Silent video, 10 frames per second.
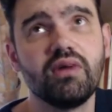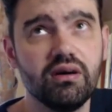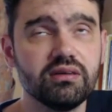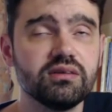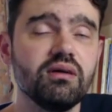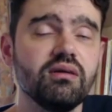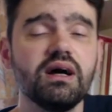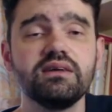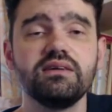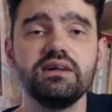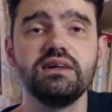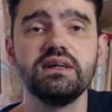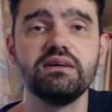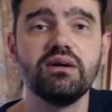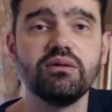all 18
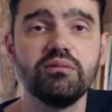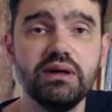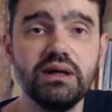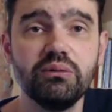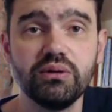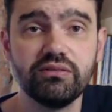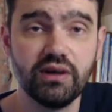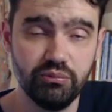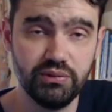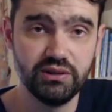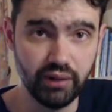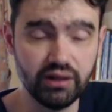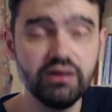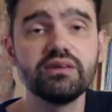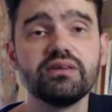year old me would have told me to
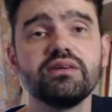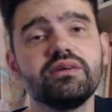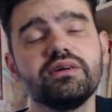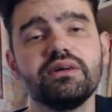bollocks.